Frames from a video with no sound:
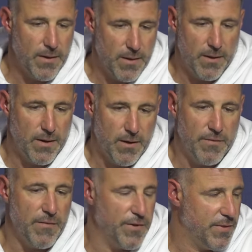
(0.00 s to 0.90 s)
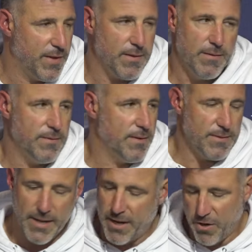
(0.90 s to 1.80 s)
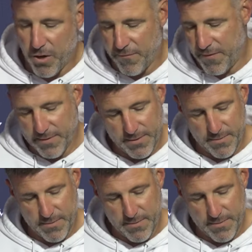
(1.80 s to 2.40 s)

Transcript: uh, of everything in the entire offense.